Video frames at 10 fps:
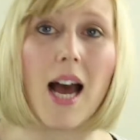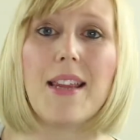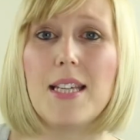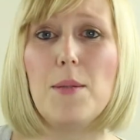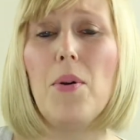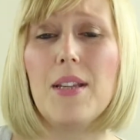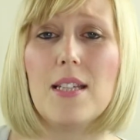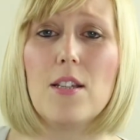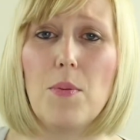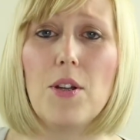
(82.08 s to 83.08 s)
At this point,
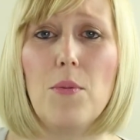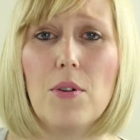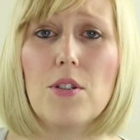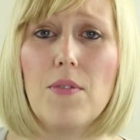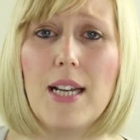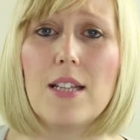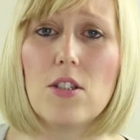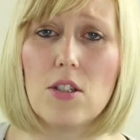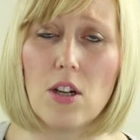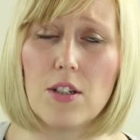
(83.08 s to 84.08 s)
this is where you want to really
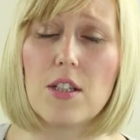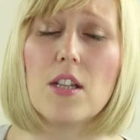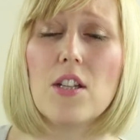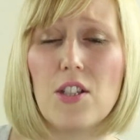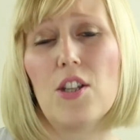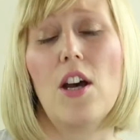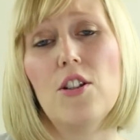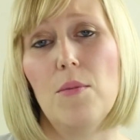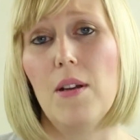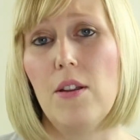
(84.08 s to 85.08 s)
start the
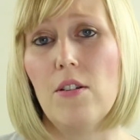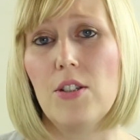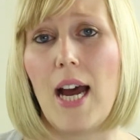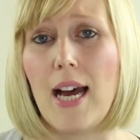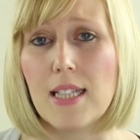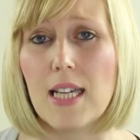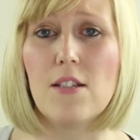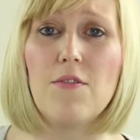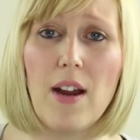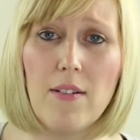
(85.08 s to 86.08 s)
discussion with your child.
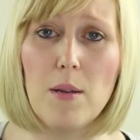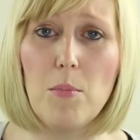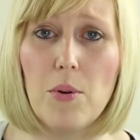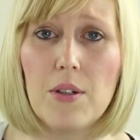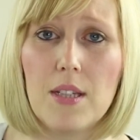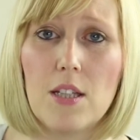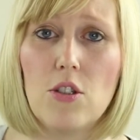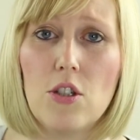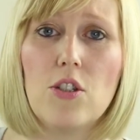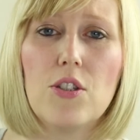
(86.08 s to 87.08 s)
It's very important
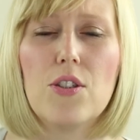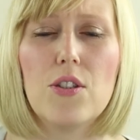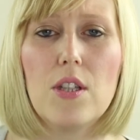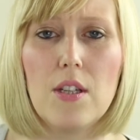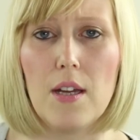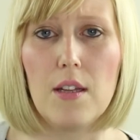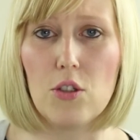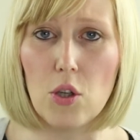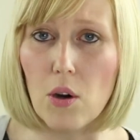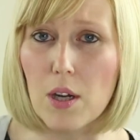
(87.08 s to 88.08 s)
that you
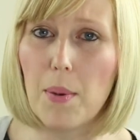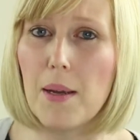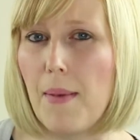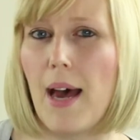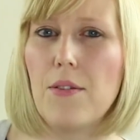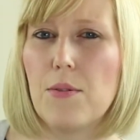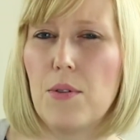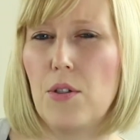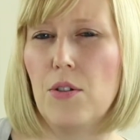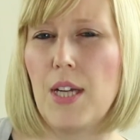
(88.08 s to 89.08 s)
talk about maths
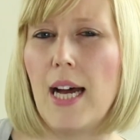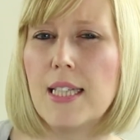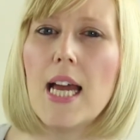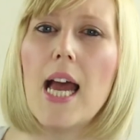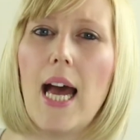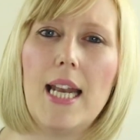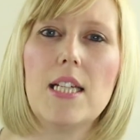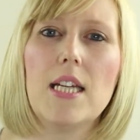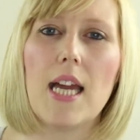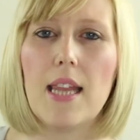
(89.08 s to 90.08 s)
with your child and
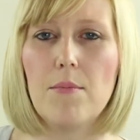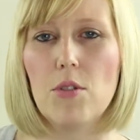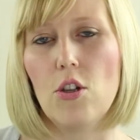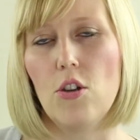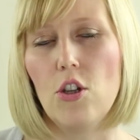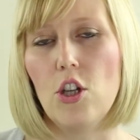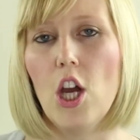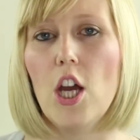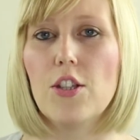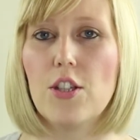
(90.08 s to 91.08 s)
actually get them to
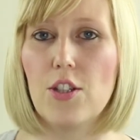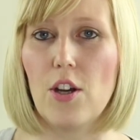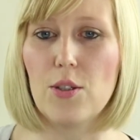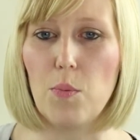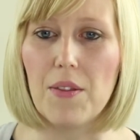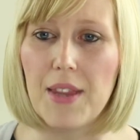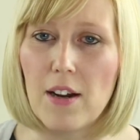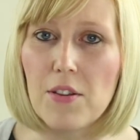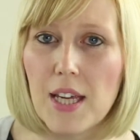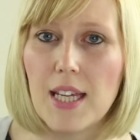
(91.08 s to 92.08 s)
discuss what
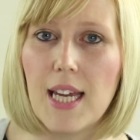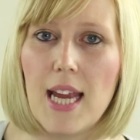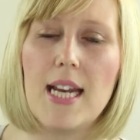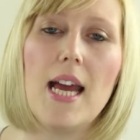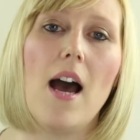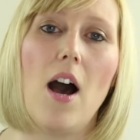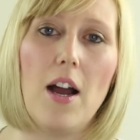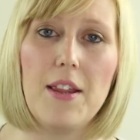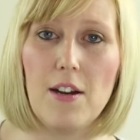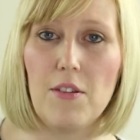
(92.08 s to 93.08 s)
they're thinking,
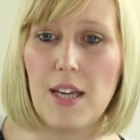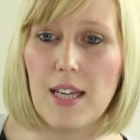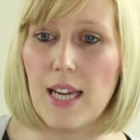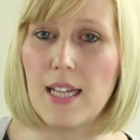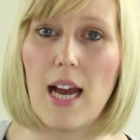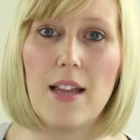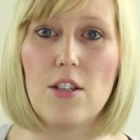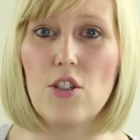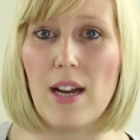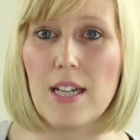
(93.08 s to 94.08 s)
how they're thinking, and the
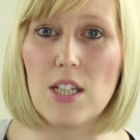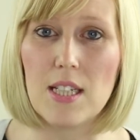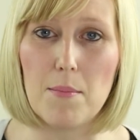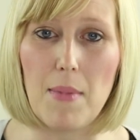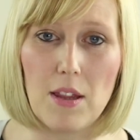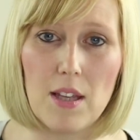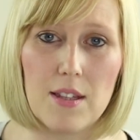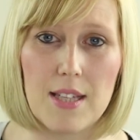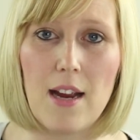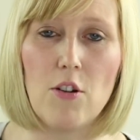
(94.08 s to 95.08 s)
strategies and
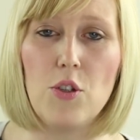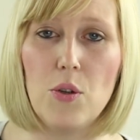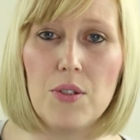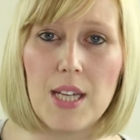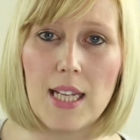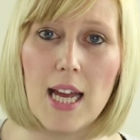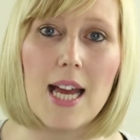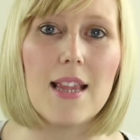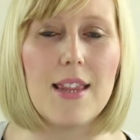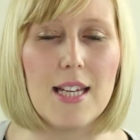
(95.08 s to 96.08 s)
methods they are using.
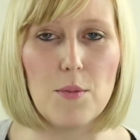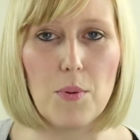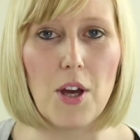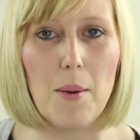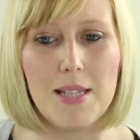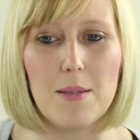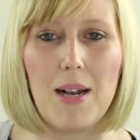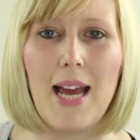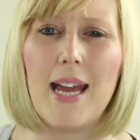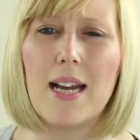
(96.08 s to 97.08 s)
This will come into
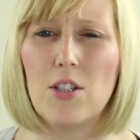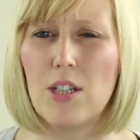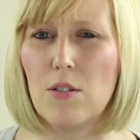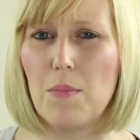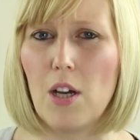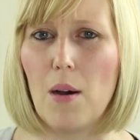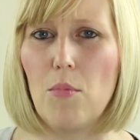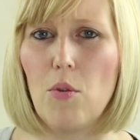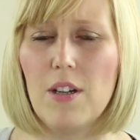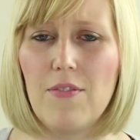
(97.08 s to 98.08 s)
play as children become
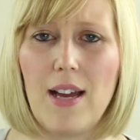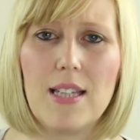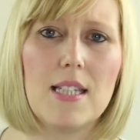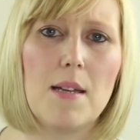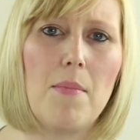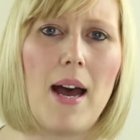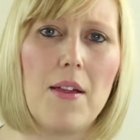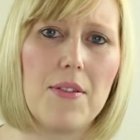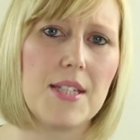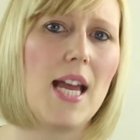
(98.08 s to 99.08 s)
more advanced in
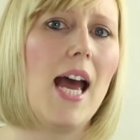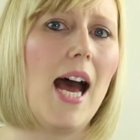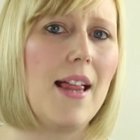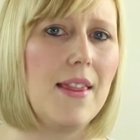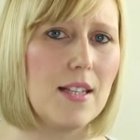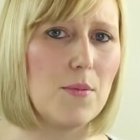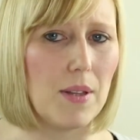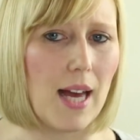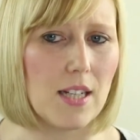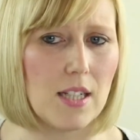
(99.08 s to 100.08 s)
maths, and this
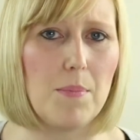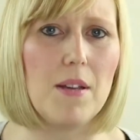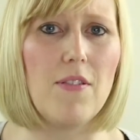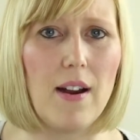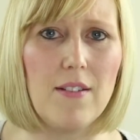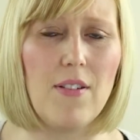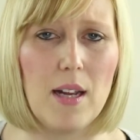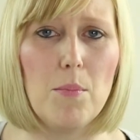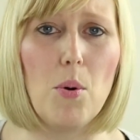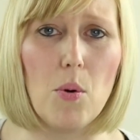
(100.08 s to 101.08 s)
will actually be very, very
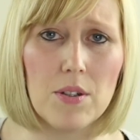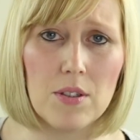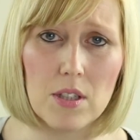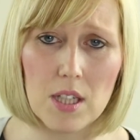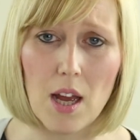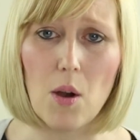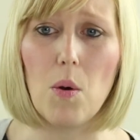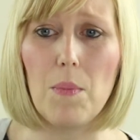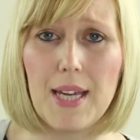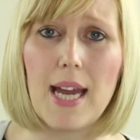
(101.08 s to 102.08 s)
important
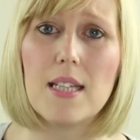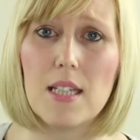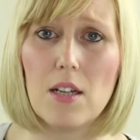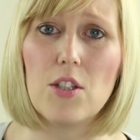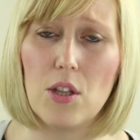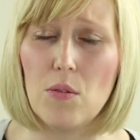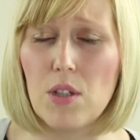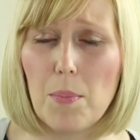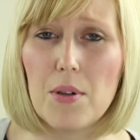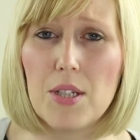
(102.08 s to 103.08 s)
when we get to those
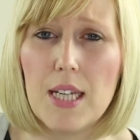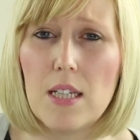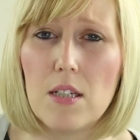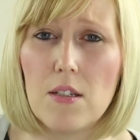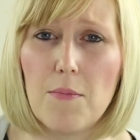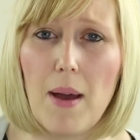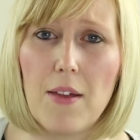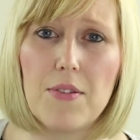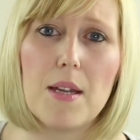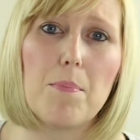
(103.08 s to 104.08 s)
upper stages of
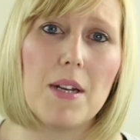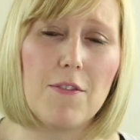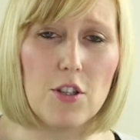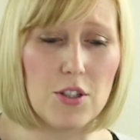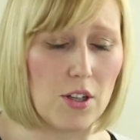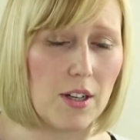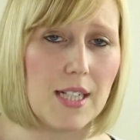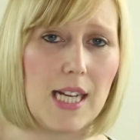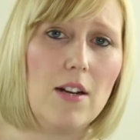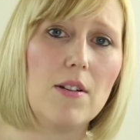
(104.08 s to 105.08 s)
maths. But if you
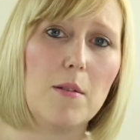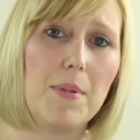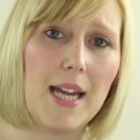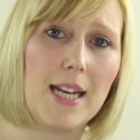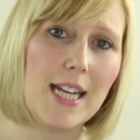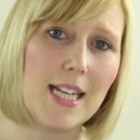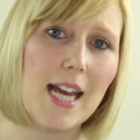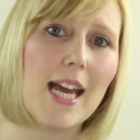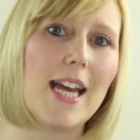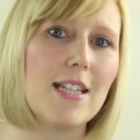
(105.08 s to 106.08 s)
started here at the beginning,
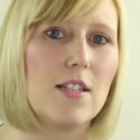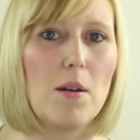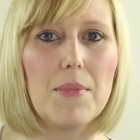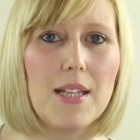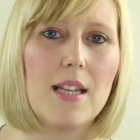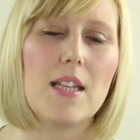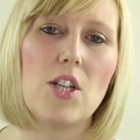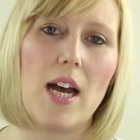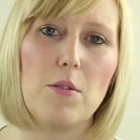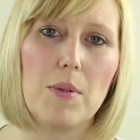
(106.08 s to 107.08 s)
it's something that the
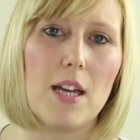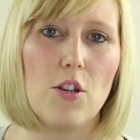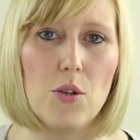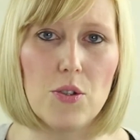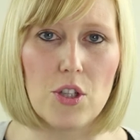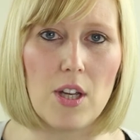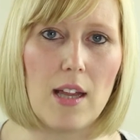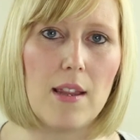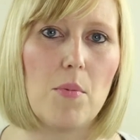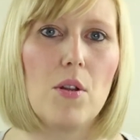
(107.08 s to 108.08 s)
child will get used to
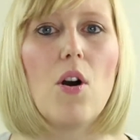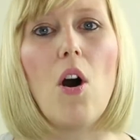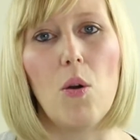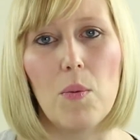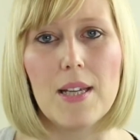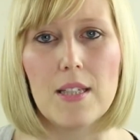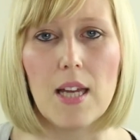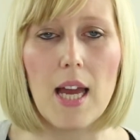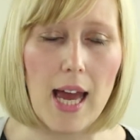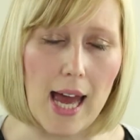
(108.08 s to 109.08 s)
and they will always
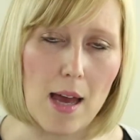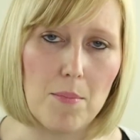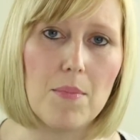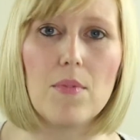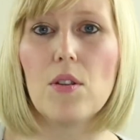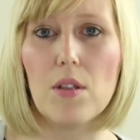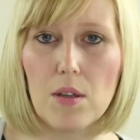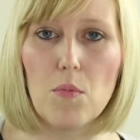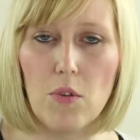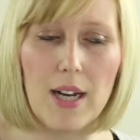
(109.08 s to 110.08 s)

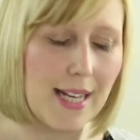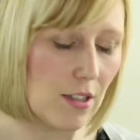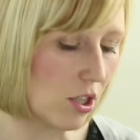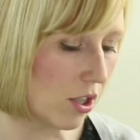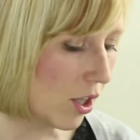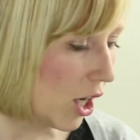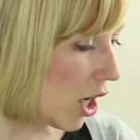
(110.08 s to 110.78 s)
relate to.